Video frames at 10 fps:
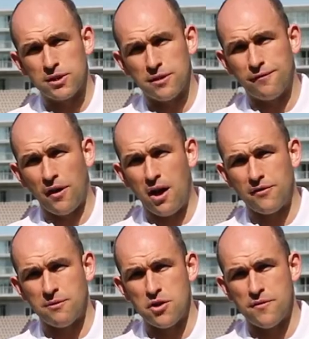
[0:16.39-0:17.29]
the flight of
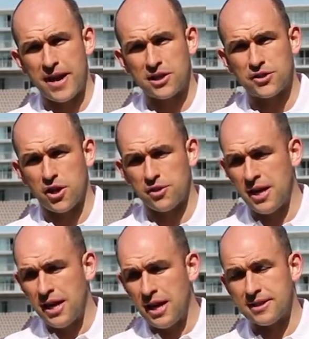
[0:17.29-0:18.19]
the Muvi X-Drone
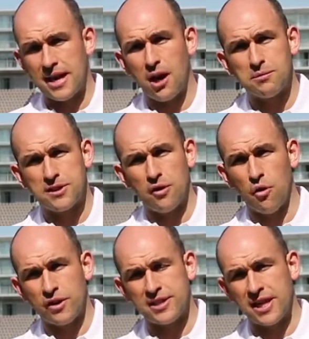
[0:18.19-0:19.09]
as it helps it
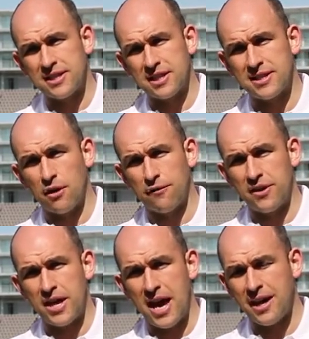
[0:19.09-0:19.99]
orientate itself in
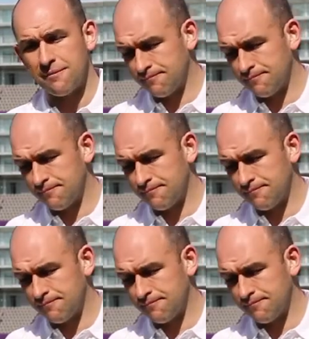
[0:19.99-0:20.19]
the air.